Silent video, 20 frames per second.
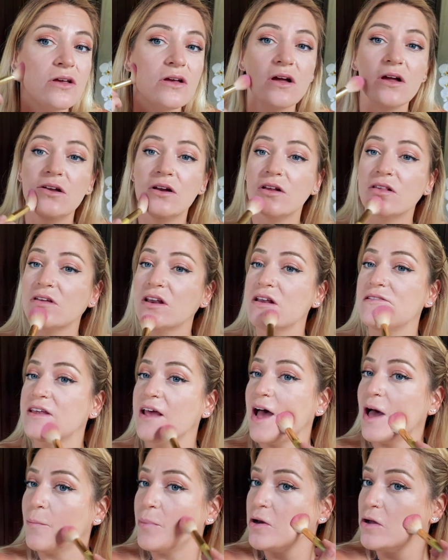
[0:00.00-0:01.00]
You're just gonna
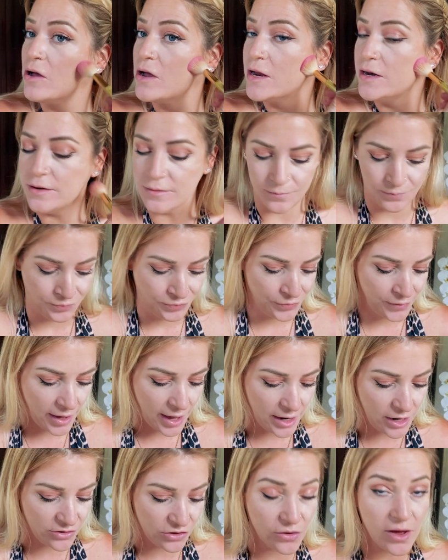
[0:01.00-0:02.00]
tap it on,
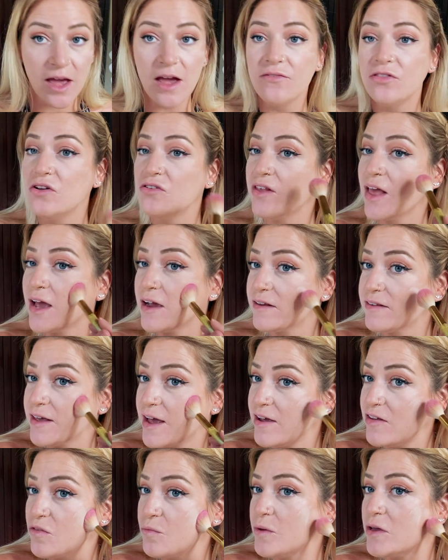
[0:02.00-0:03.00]
and it's okay if there's
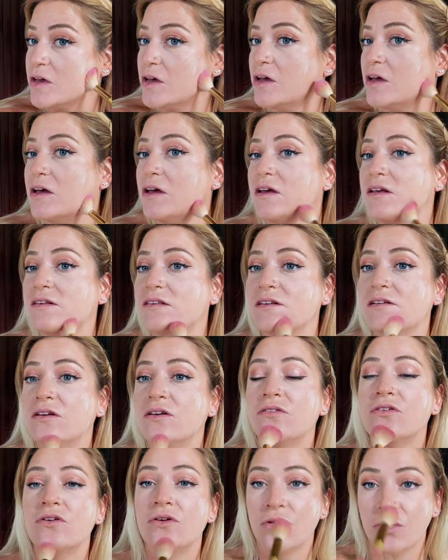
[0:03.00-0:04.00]
excess because
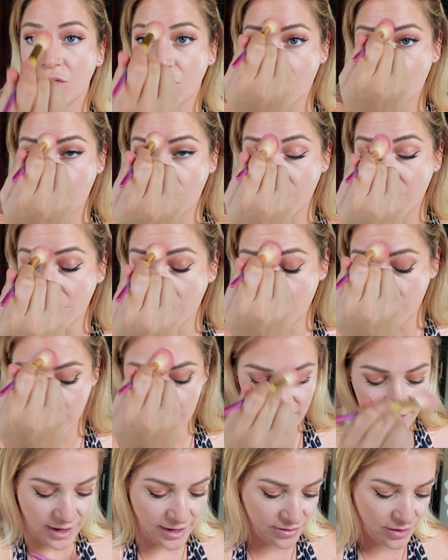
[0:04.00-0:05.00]
we are
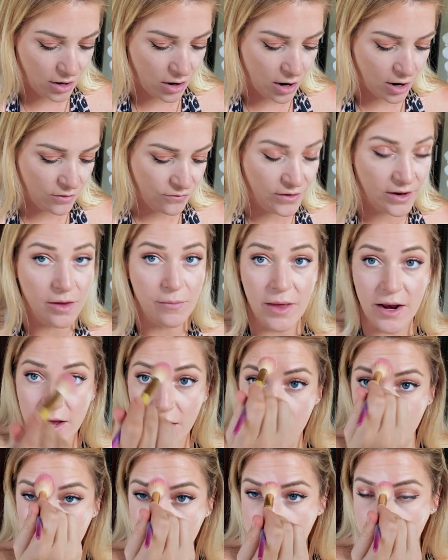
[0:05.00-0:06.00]
gonna take that off in a
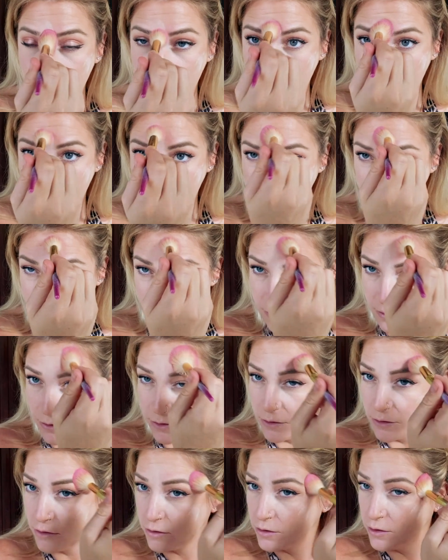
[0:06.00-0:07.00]
minute.
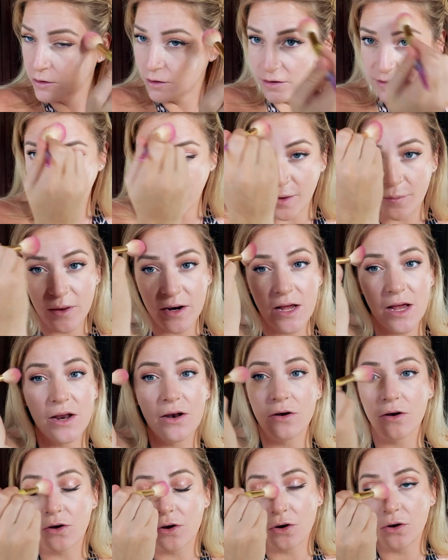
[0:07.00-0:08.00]
Tap it
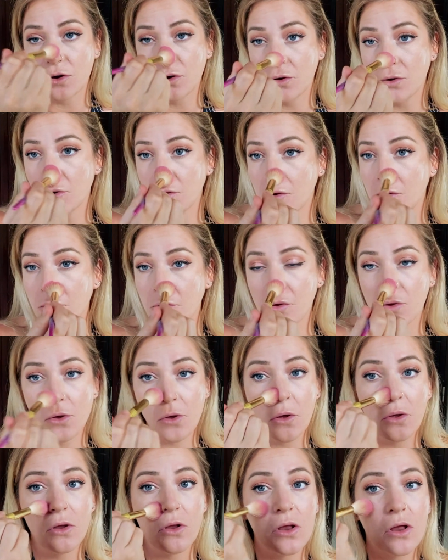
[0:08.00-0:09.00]
in,
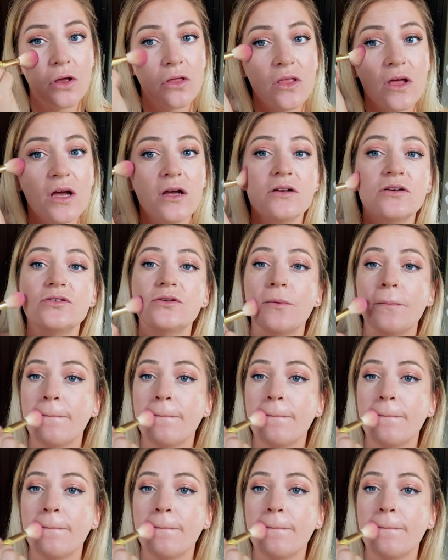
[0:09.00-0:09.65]
good.